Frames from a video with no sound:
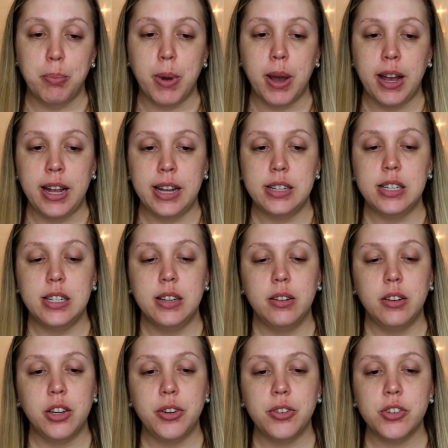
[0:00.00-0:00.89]

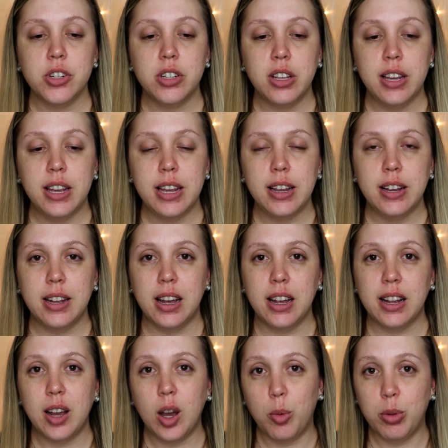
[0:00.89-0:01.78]
but usually
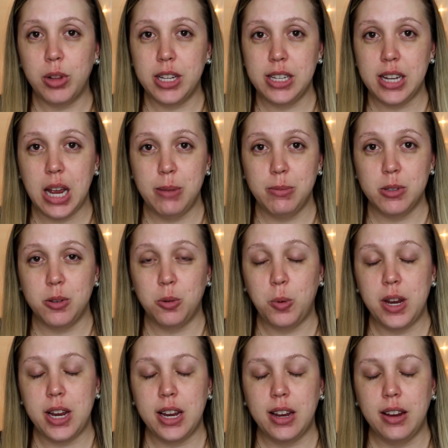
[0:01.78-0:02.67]
a couple of times
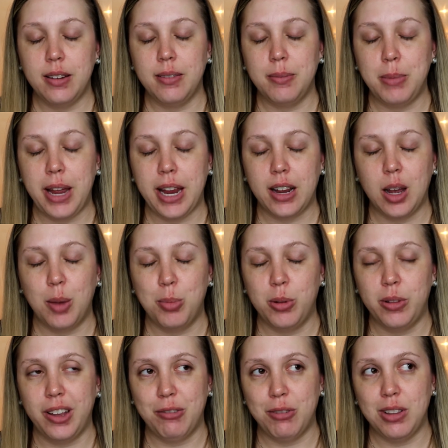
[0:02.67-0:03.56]
a week. By a
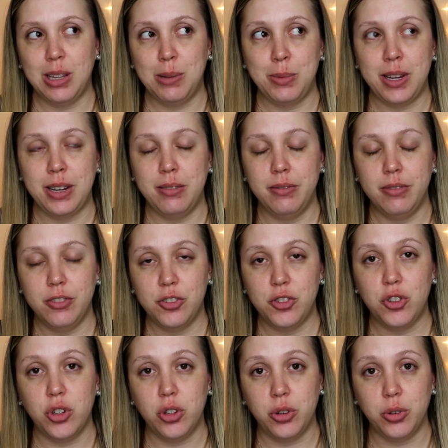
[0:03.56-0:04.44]
couple, I really mean
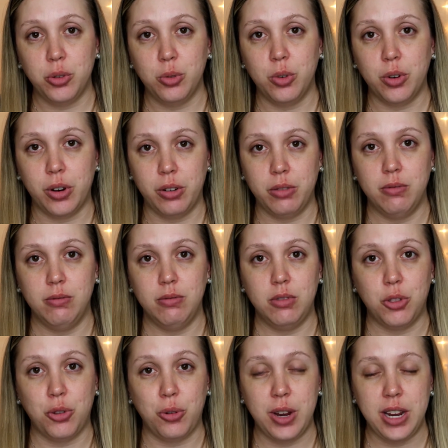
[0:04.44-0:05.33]
two or
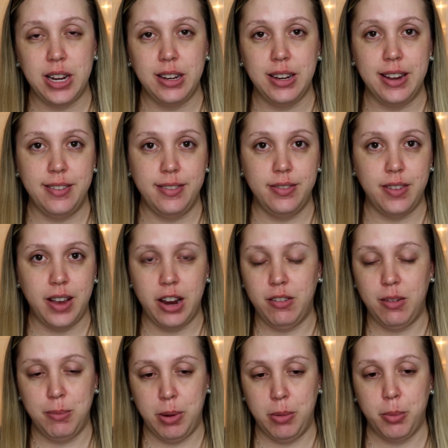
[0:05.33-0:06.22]
three if
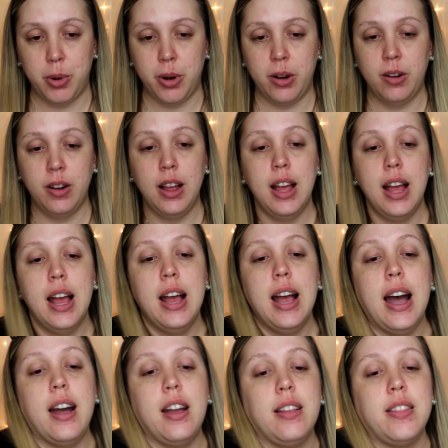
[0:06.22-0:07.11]
I remember.
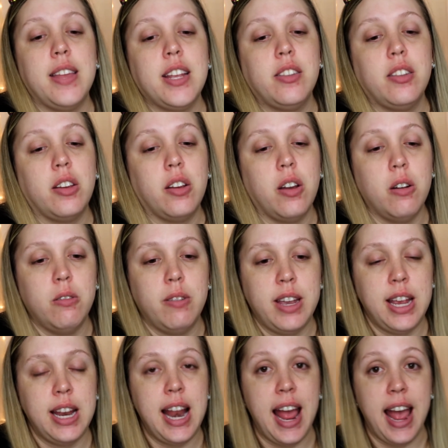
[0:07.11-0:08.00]
I like to
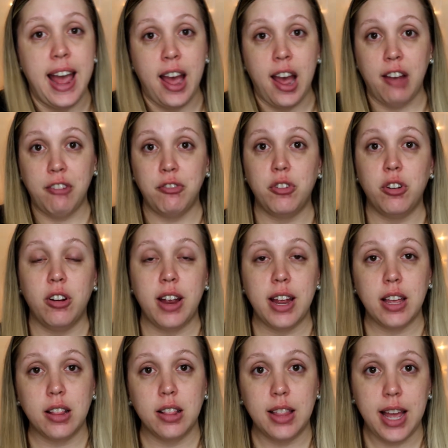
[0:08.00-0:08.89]
go in after
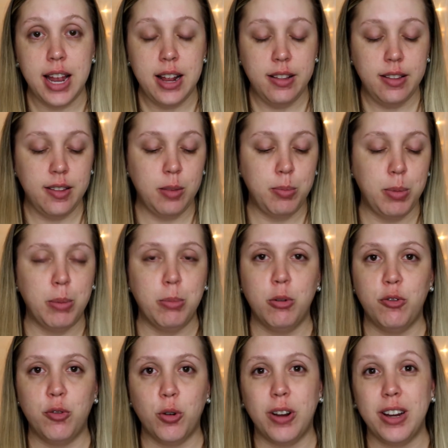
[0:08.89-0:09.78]
I cleanse, but
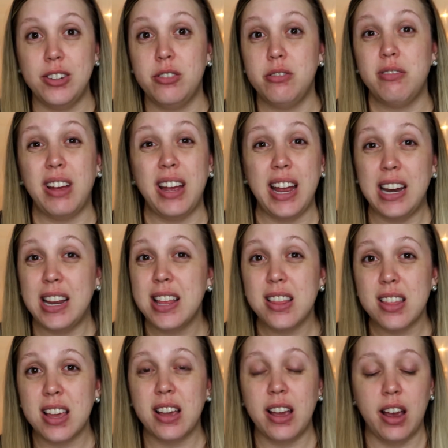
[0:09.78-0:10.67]
before I do
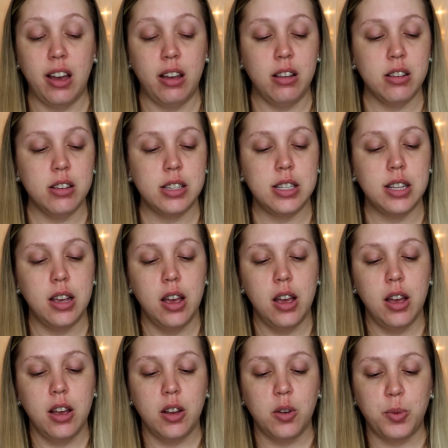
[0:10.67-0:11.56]
anything else,
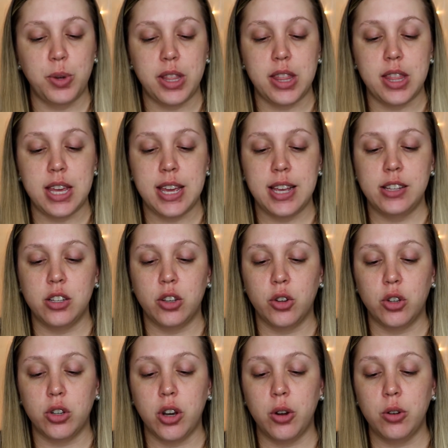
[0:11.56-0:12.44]
with these
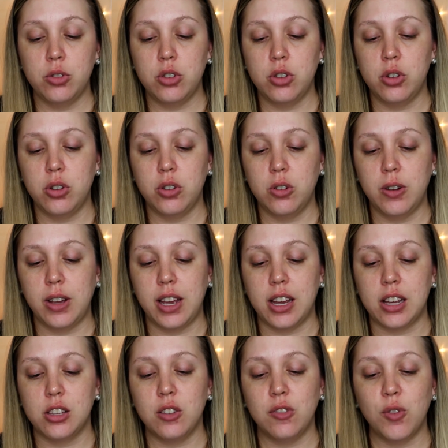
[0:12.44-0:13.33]
Go-To
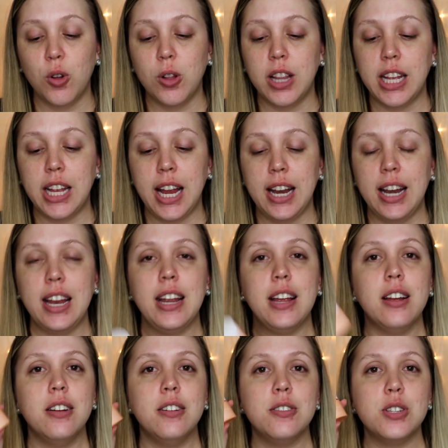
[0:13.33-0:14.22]

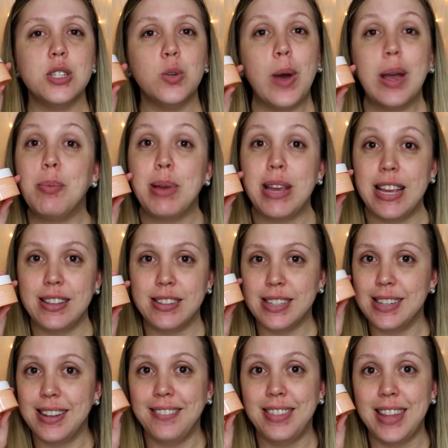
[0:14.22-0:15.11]
Exfoliating
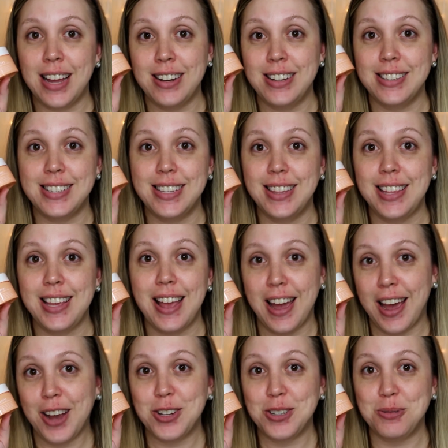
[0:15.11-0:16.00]
Swipeys. That is
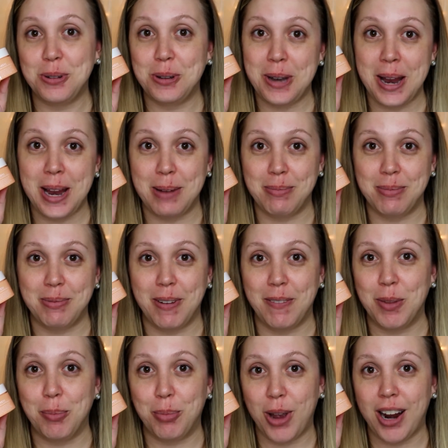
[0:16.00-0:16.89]
the actual name
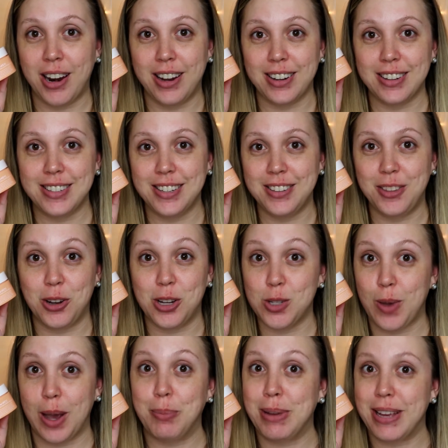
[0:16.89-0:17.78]
of the product. They're
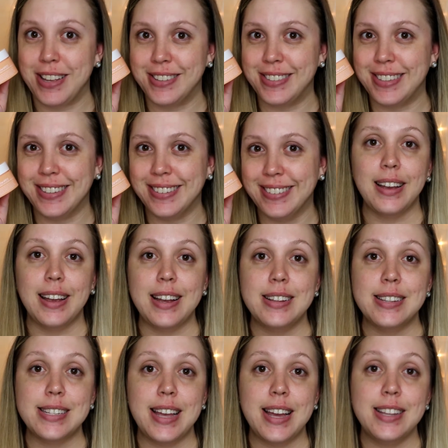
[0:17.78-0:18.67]
swipeys.
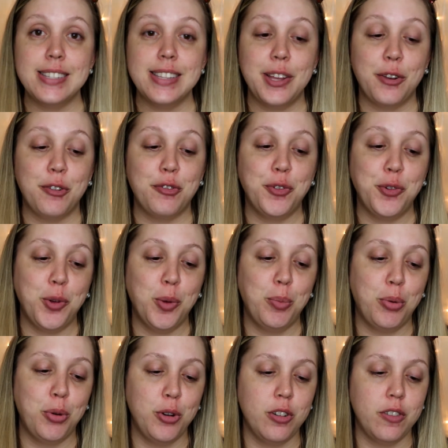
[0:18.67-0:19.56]
It says they're
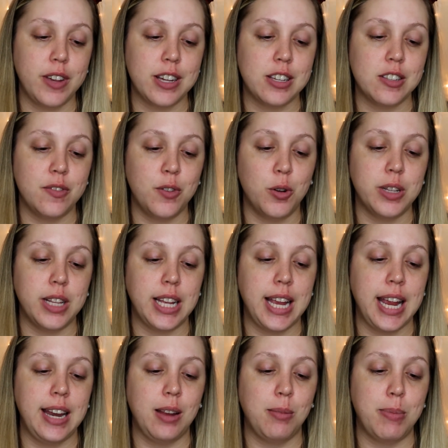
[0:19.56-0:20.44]
foolproof
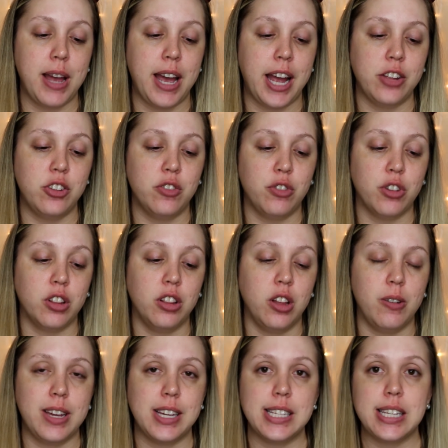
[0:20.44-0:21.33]
exfoliating pads for
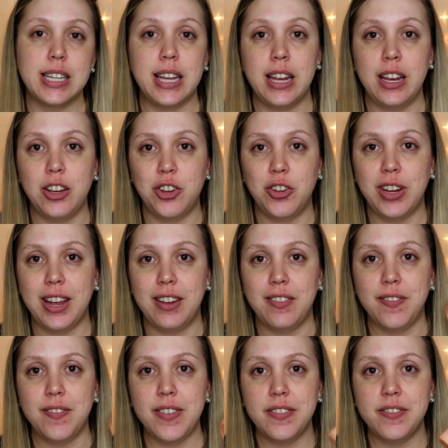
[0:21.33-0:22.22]
glowing skin. You
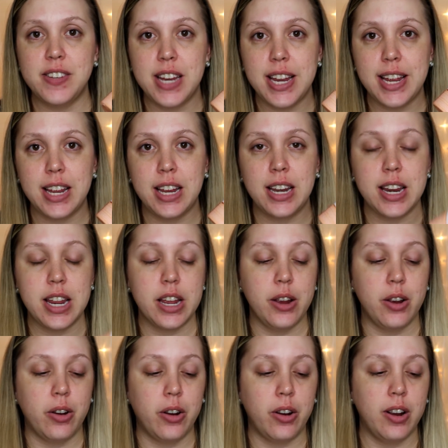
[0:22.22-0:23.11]
get fifty in
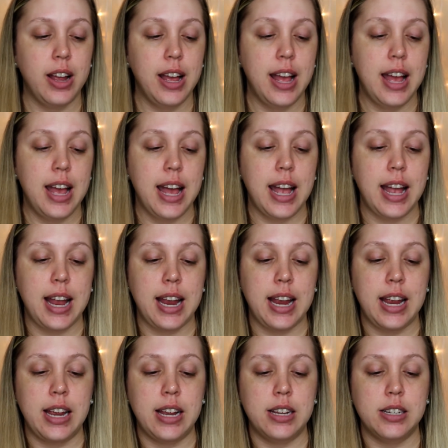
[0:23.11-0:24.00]
here,
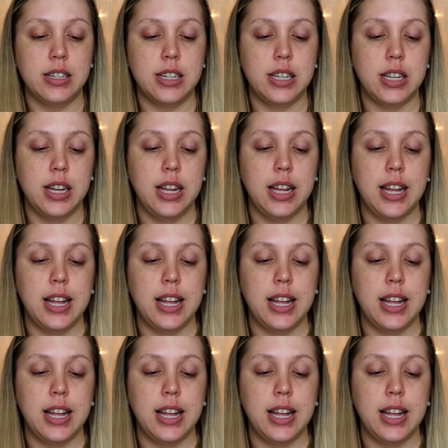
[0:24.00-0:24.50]
and